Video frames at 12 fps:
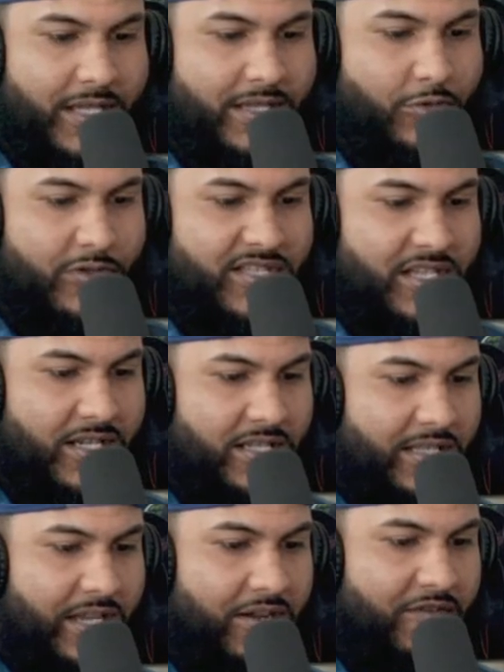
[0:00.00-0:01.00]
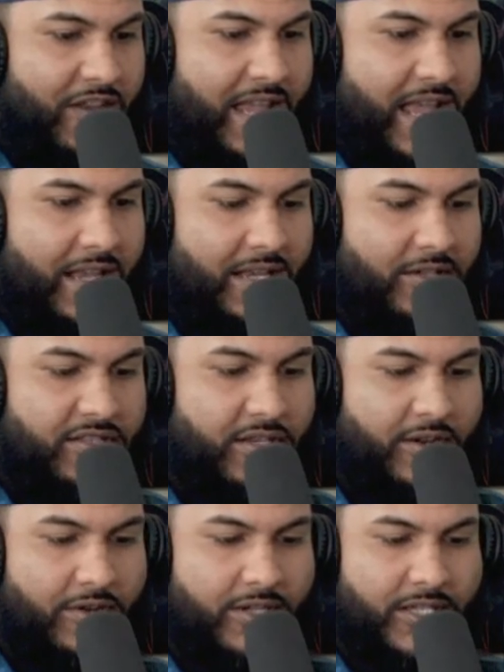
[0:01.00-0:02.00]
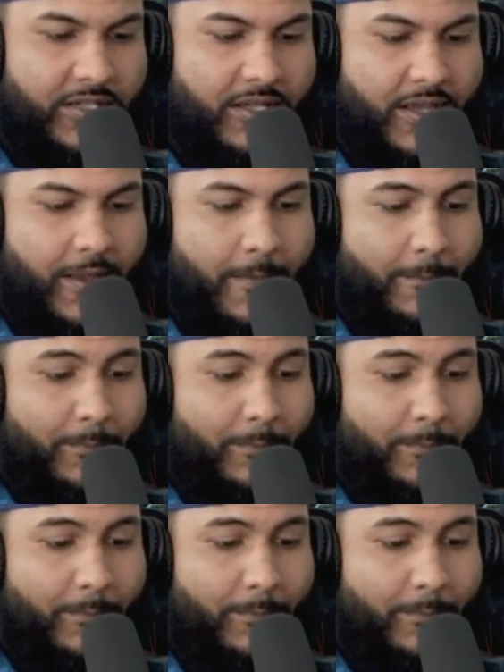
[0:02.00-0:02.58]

It was unclear if he had an attorney.